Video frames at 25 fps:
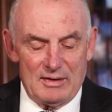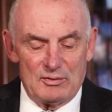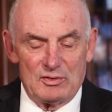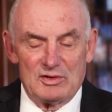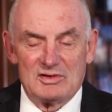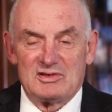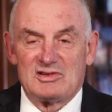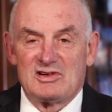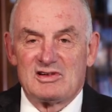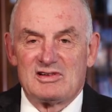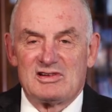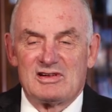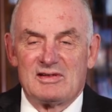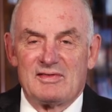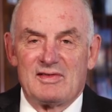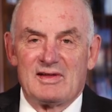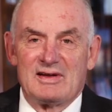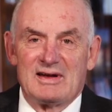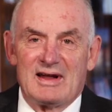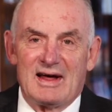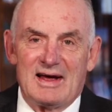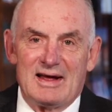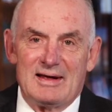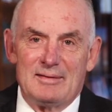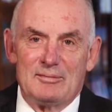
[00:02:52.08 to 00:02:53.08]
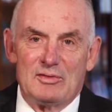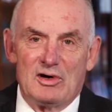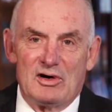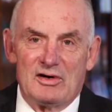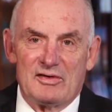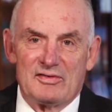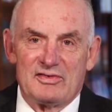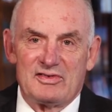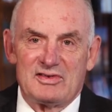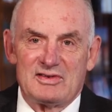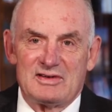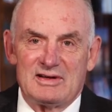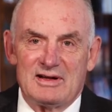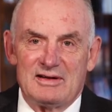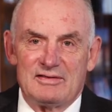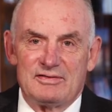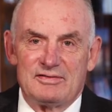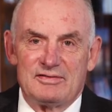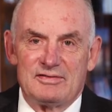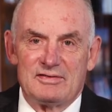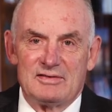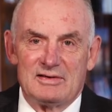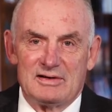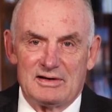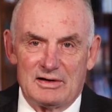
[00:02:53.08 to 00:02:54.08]
which is in the name of
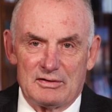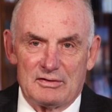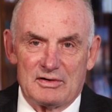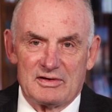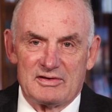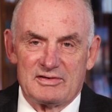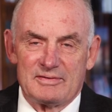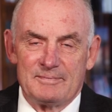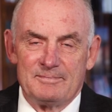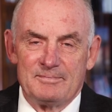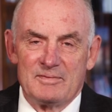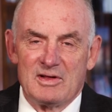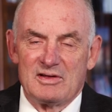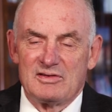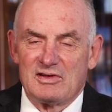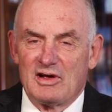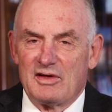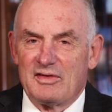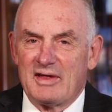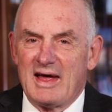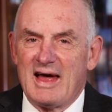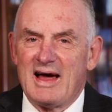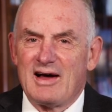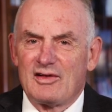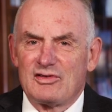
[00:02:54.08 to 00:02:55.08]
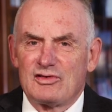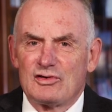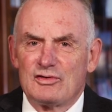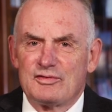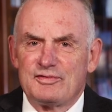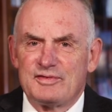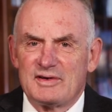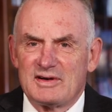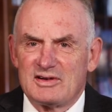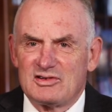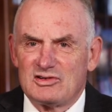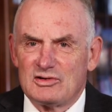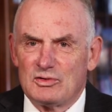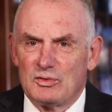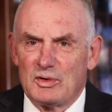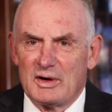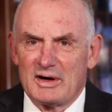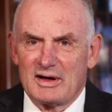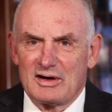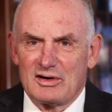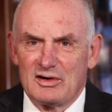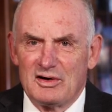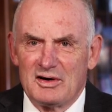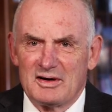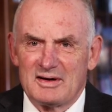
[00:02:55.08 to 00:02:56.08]
Steph Lewis. So the House will finish at
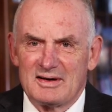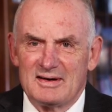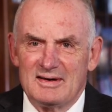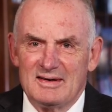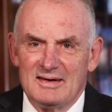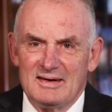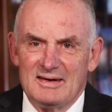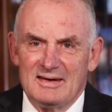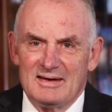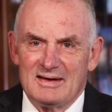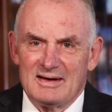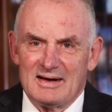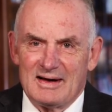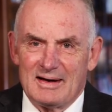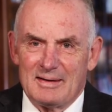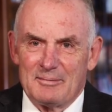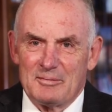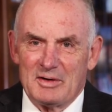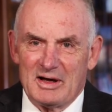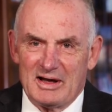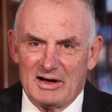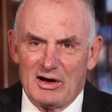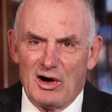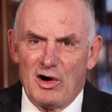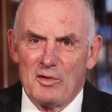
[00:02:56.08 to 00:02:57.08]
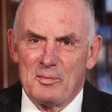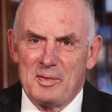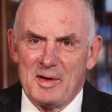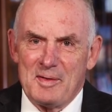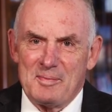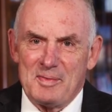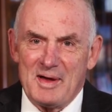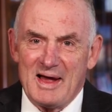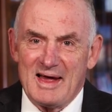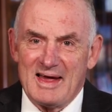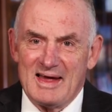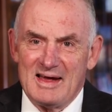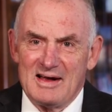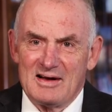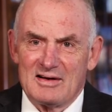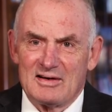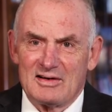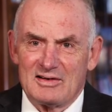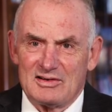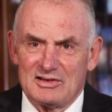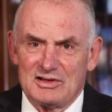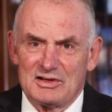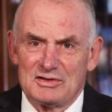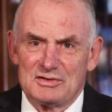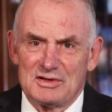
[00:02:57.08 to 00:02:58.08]
1 o'clock, and I'll be back here
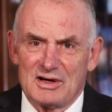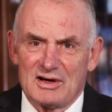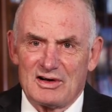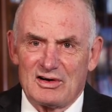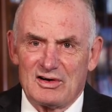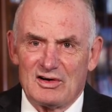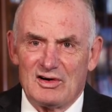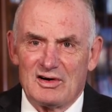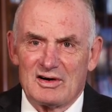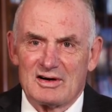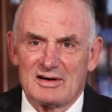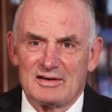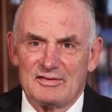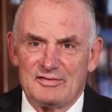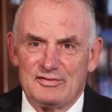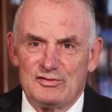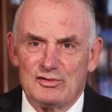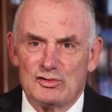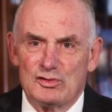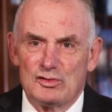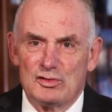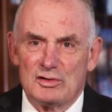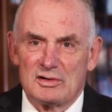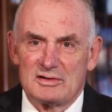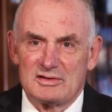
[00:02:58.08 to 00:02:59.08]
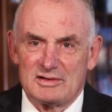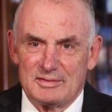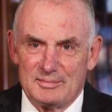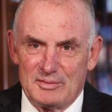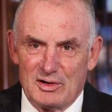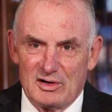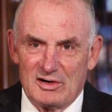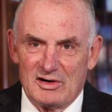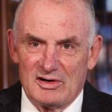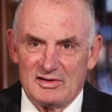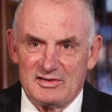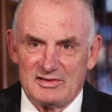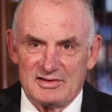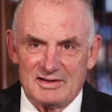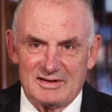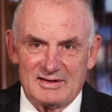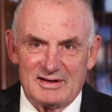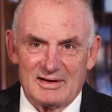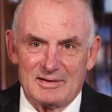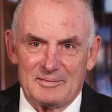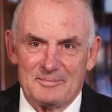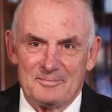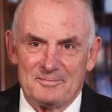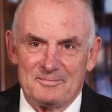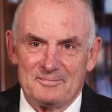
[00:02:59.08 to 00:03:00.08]
at 2 o'clock for tomorrow's
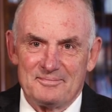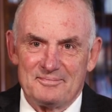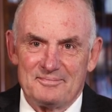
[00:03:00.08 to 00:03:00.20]
sitting.